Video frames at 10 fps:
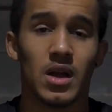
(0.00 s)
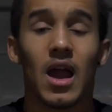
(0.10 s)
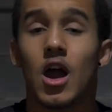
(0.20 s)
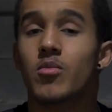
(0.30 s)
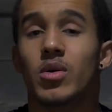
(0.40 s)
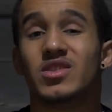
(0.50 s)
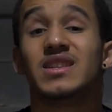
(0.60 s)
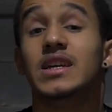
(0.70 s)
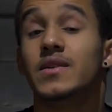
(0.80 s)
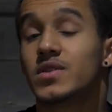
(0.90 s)
elbow
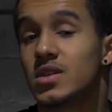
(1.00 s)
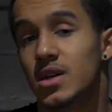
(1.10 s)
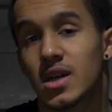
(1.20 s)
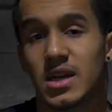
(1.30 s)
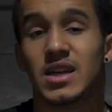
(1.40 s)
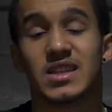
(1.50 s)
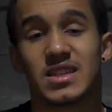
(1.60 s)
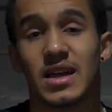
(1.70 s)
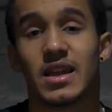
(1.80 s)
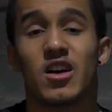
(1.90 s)
sleeves
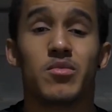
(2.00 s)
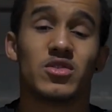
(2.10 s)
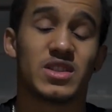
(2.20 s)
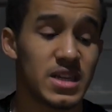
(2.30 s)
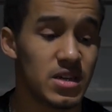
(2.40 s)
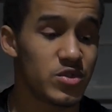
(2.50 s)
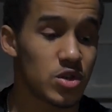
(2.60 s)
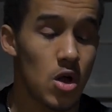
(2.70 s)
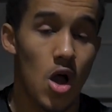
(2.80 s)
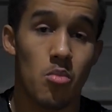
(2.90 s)
instead, elbow sleeves
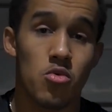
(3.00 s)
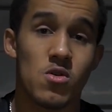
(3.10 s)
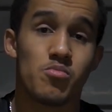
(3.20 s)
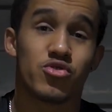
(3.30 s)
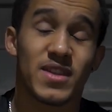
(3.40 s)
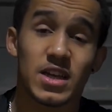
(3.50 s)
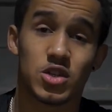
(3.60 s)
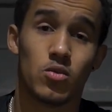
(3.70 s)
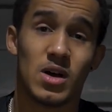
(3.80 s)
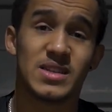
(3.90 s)
are more
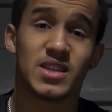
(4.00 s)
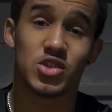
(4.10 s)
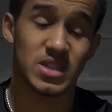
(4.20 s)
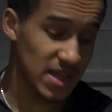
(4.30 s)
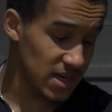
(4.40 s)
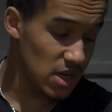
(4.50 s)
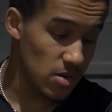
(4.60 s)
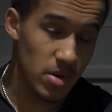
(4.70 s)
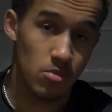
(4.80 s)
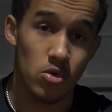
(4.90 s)
protection wise, they just add a little
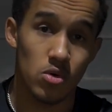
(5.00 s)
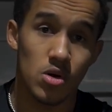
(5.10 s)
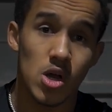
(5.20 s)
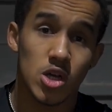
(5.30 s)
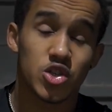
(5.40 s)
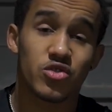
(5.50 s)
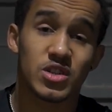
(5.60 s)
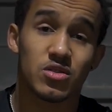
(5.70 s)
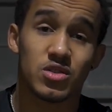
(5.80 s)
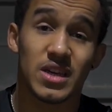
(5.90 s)
bit more
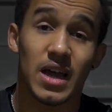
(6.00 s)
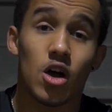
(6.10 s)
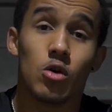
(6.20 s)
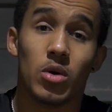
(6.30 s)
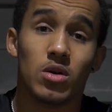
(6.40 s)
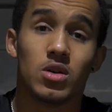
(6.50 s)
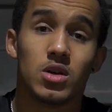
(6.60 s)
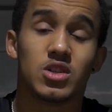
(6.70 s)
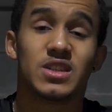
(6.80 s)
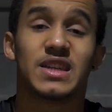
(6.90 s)
stress onto your elbow
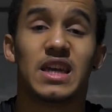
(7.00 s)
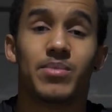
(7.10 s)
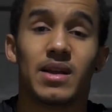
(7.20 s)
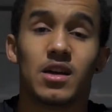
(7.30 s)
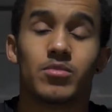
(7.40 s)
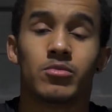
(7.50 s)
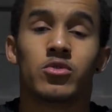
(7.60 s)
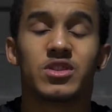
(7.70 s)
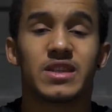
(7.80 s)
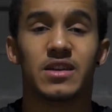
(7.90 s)
just to keep it a little bit
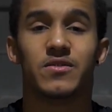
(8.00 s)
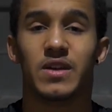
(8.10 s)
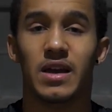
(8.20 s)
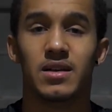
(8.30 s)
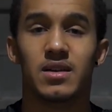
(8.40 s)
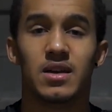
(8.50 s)
more safe, yeah?